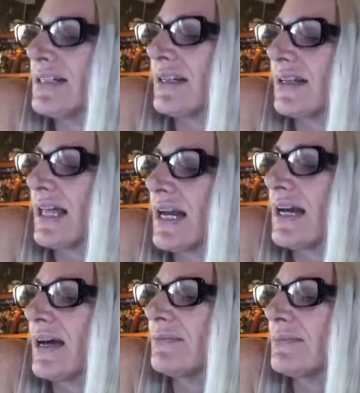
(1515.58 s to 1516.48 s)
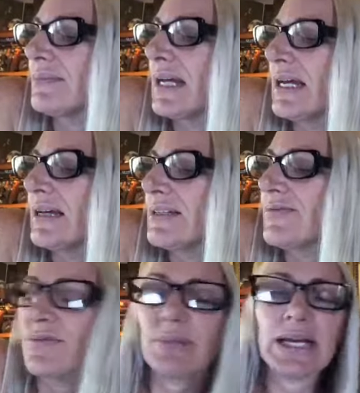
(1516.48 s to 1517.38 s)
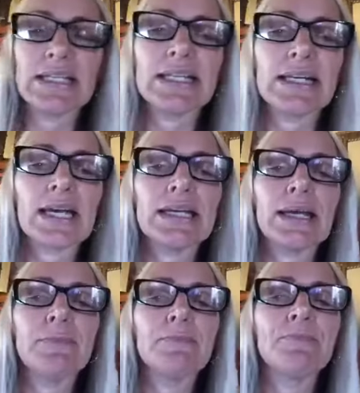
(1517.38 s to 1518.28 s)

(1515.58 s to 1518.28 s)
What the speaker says: to look that up. It's from 1990.